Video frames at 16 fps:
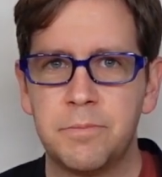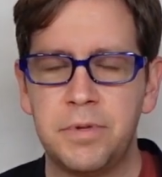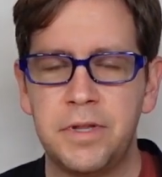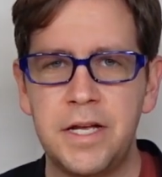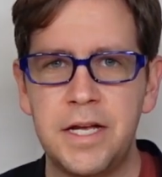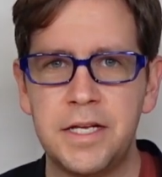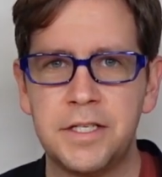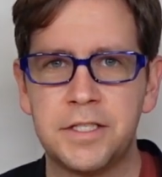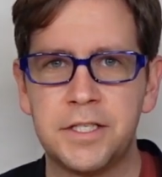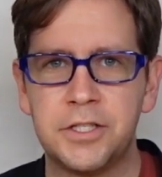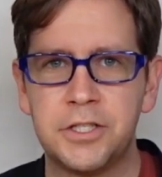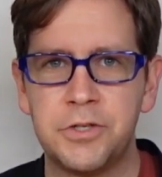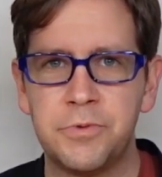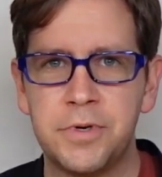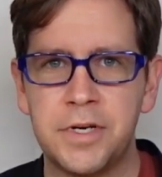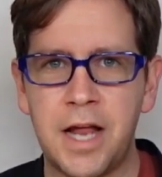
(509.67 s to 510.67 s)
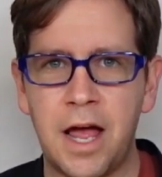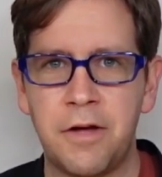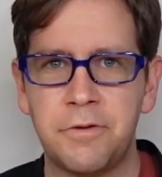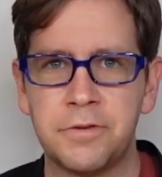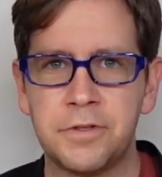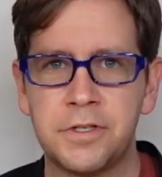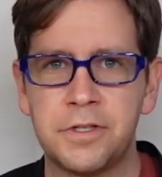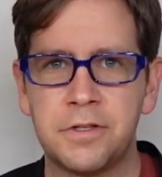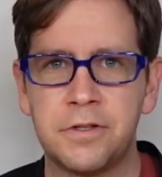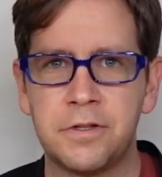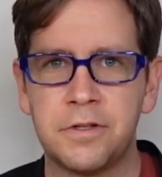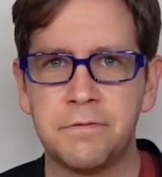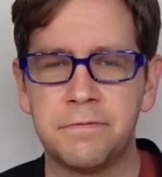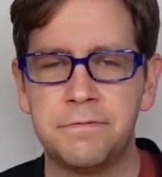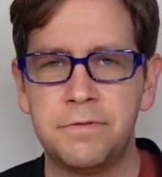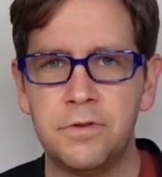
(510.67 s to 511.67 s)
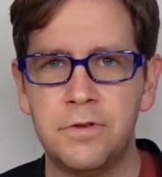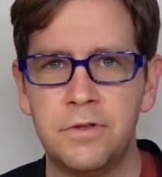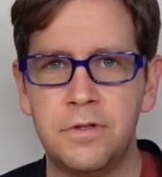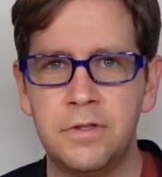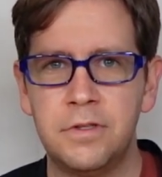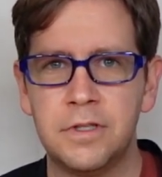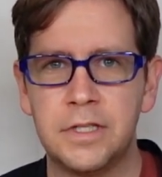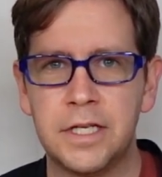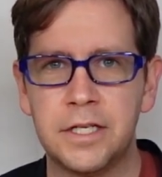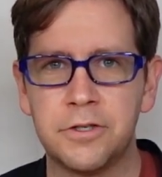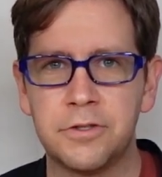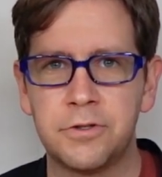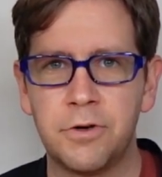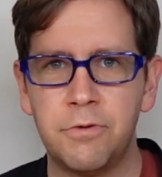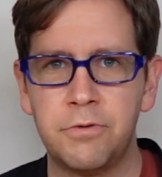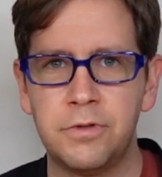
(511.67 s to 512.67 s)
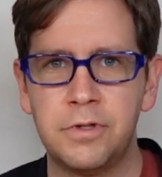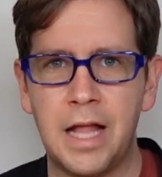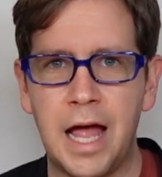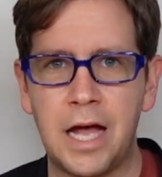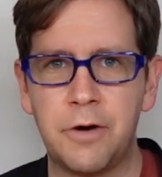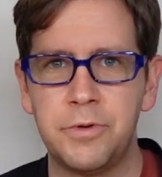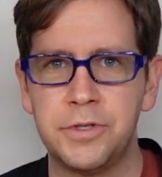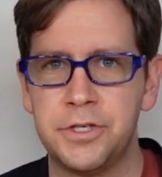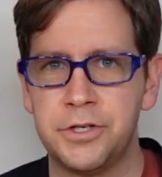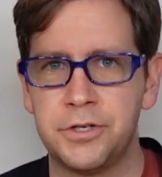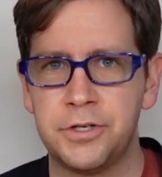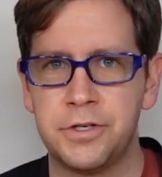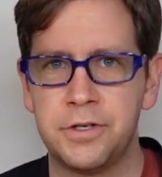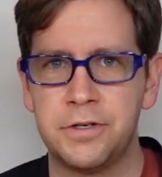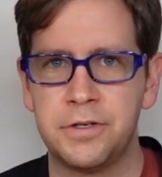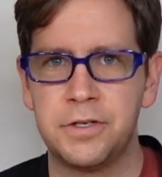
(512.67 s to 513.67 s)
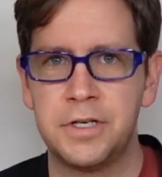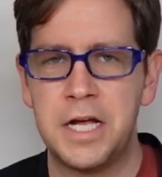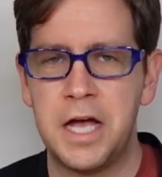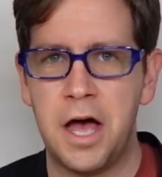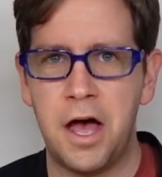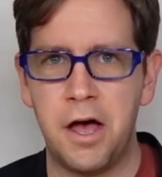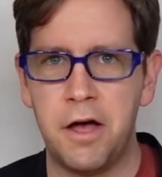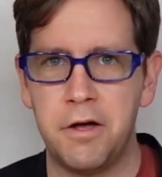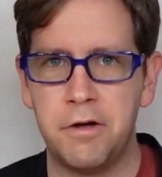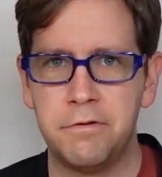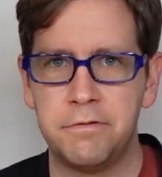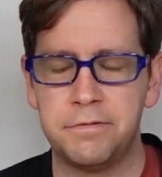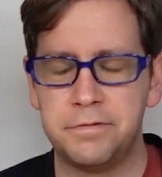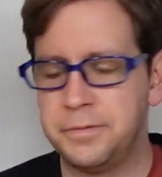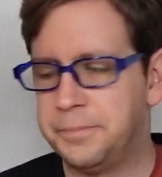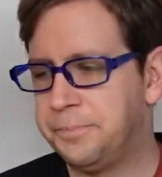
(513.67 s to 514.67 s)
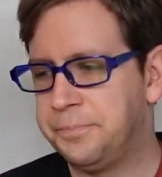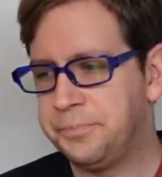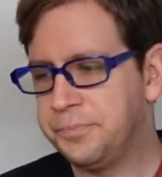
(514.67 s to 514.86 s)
pleased to announce the full and total acquisition of